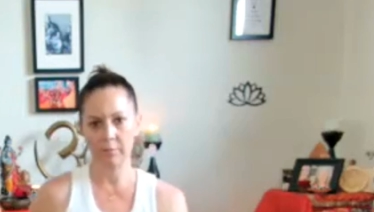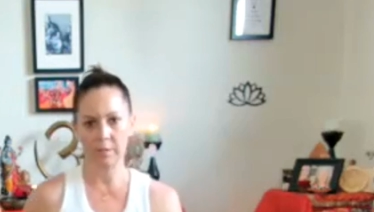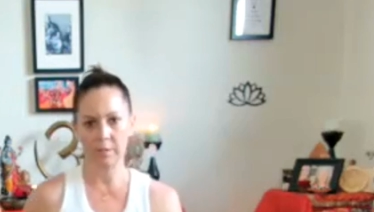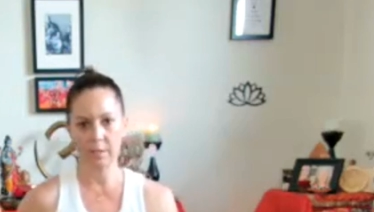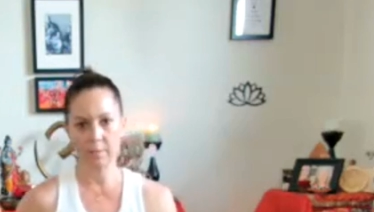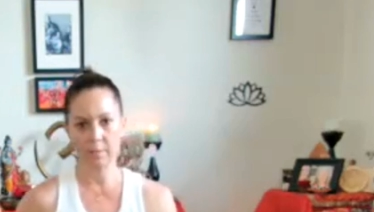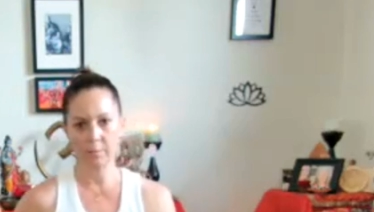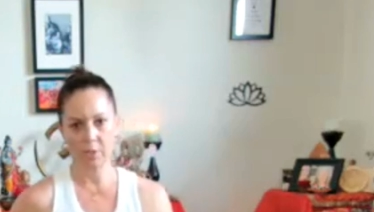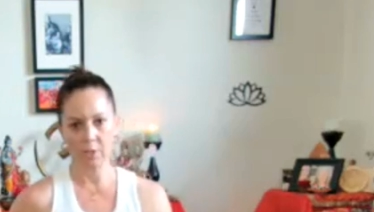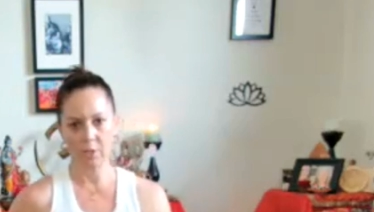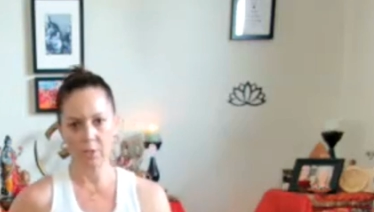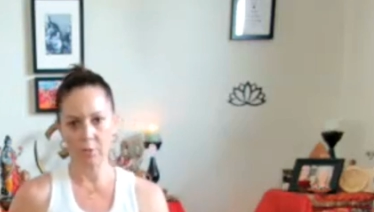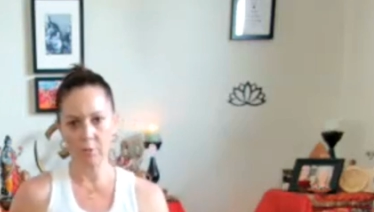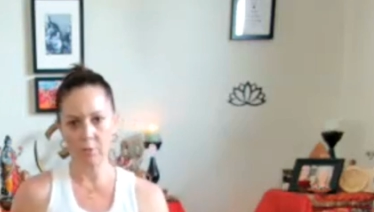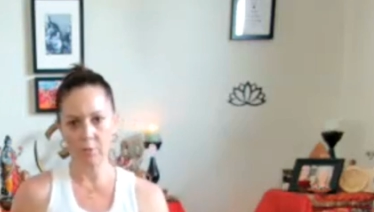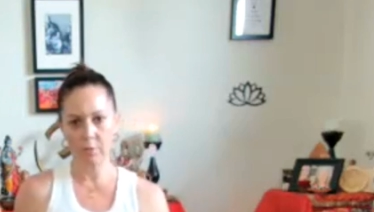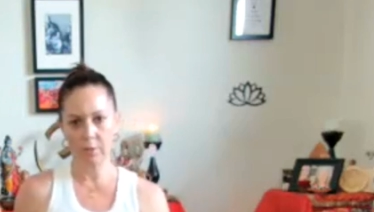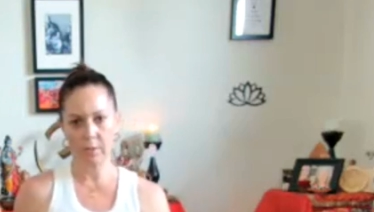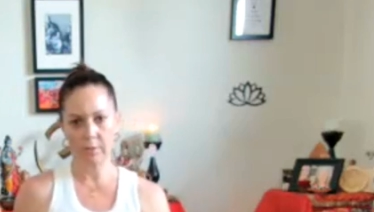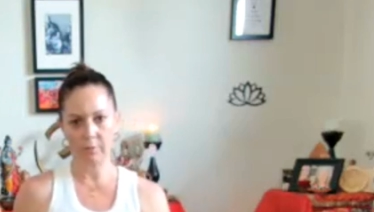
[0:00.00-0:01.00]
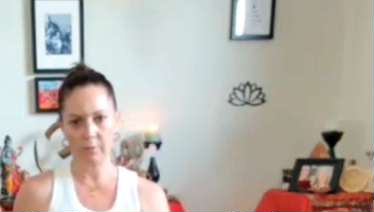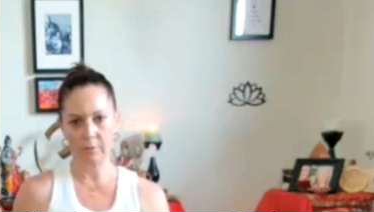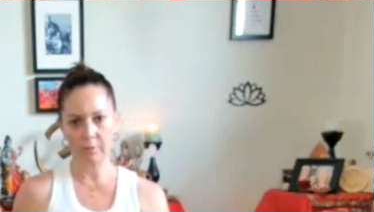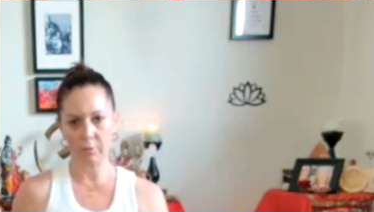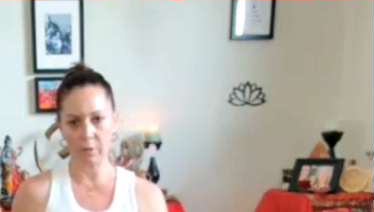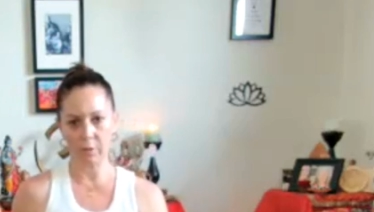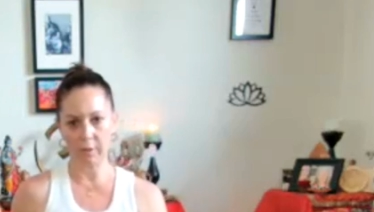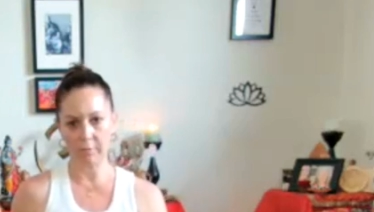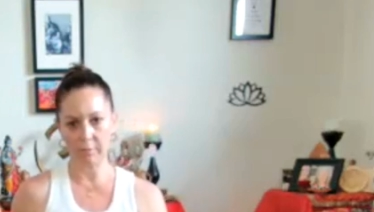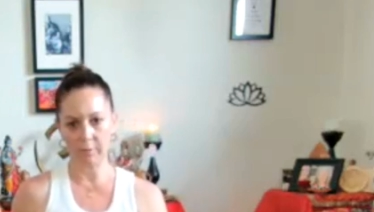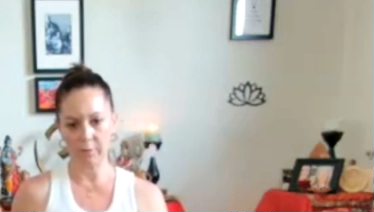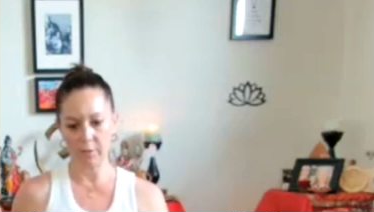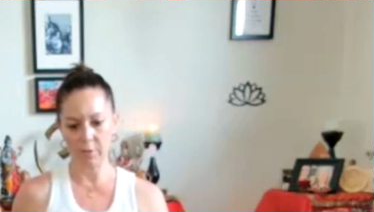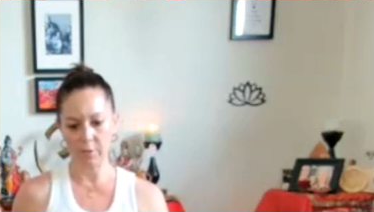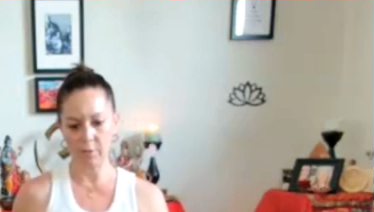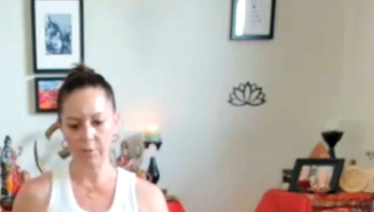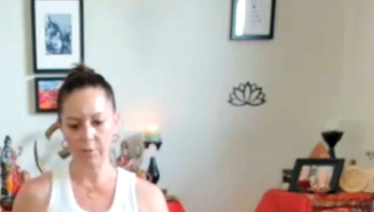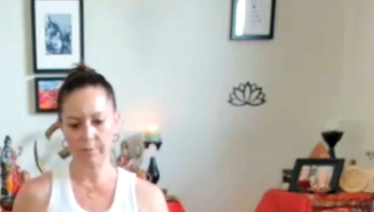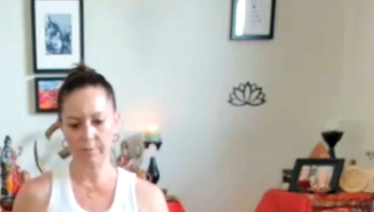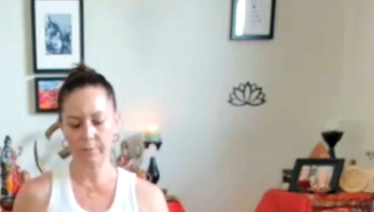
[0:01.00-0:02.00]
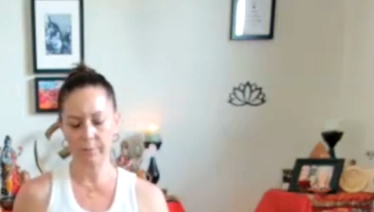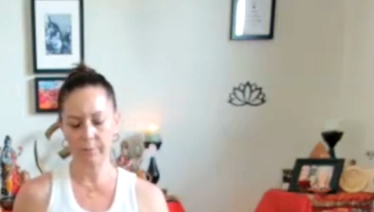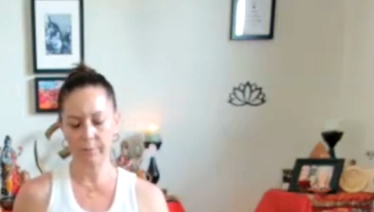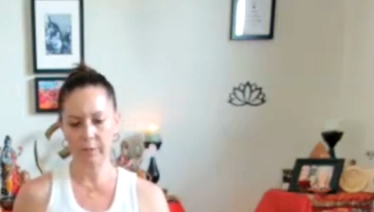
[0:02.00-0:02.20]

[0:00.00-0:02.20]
It's up to you, whatever's right for you.